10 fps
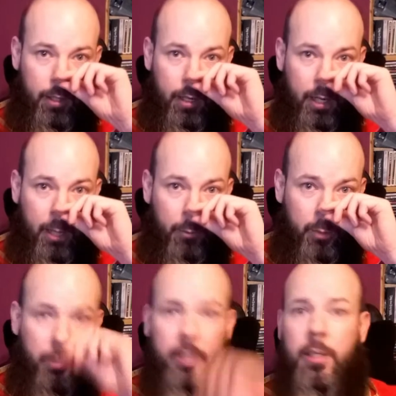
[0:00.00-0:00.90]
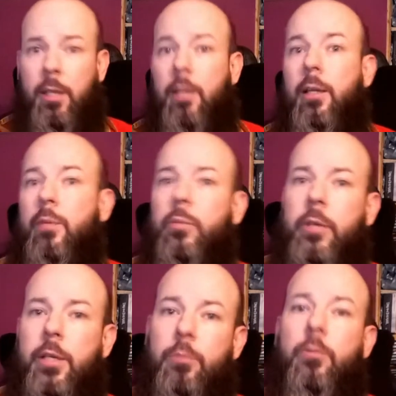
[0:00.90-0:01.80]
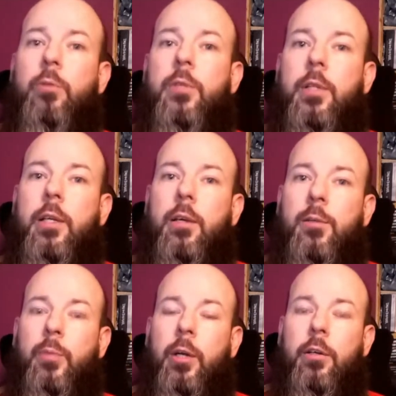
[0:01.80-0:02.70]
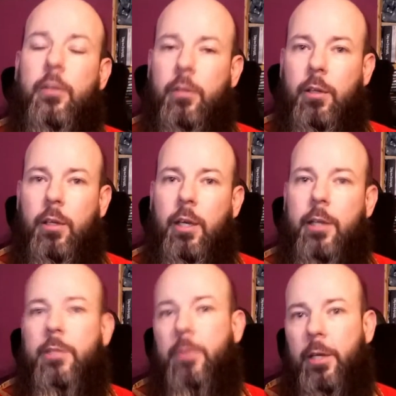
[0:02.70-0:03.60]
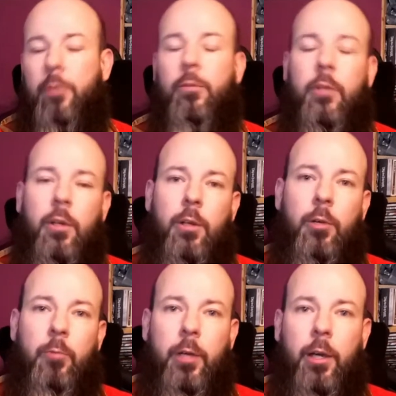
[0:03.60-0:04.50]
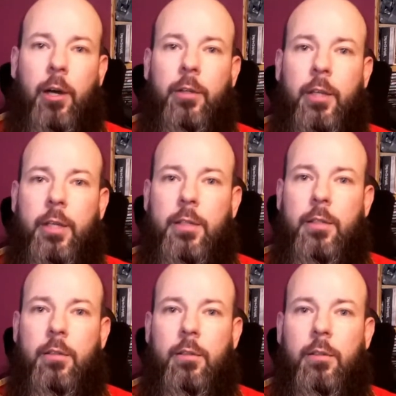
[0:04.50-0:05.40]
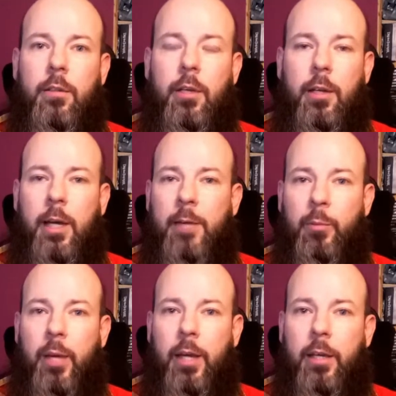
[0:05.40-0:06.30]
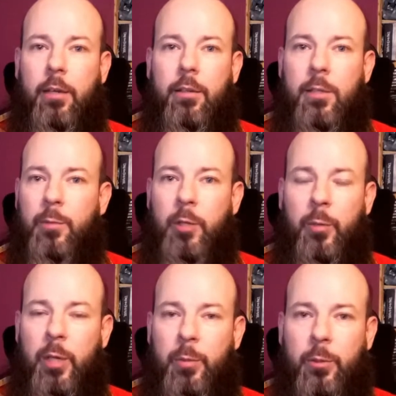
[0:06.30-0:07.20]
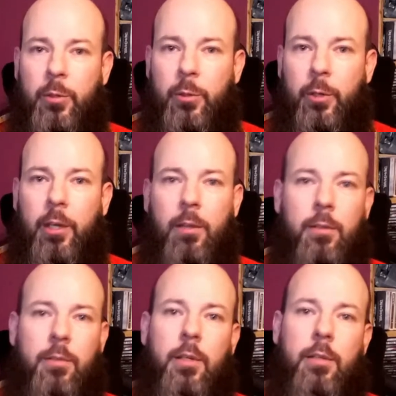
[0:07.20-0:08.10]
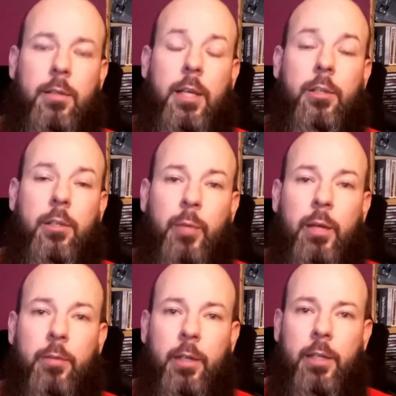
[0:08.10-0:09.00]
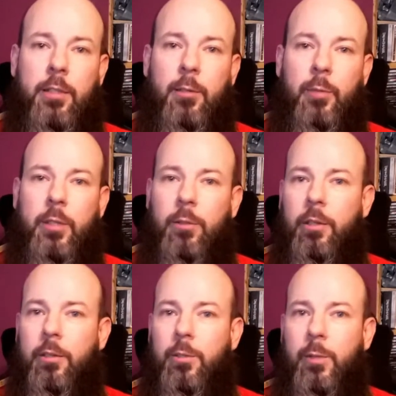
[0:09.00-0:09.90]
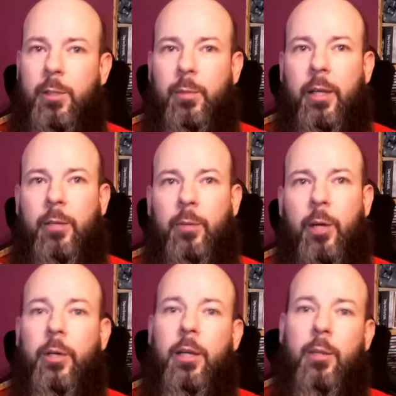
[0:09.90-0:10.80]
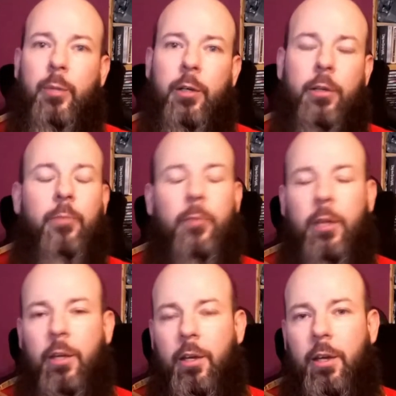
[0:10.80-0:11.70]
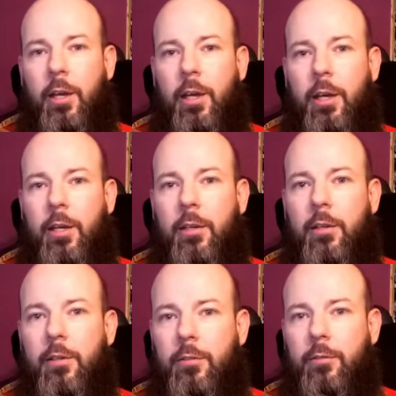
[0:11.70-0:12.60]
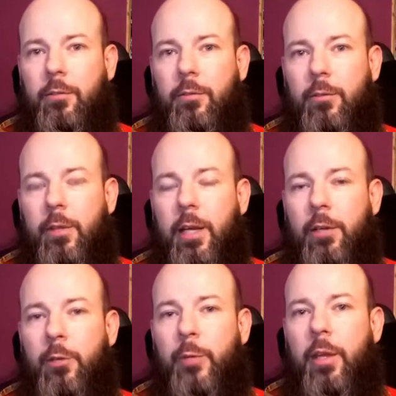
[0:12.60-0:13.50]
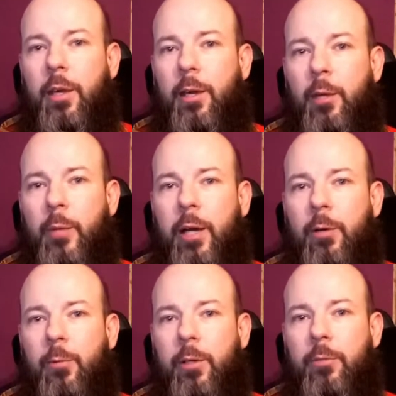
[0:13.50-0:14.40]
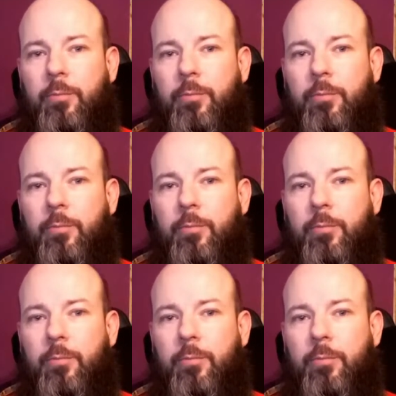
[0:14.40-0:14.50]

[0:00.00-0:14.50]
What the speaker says: and I was particularly impressed with Runeslinger's blog and his video regarding this, and Ivan Mike and some other people talking. There's actually a bit of a list, it'd be too long to explain, but I'll put it in the blog. And that got me thinking about, well,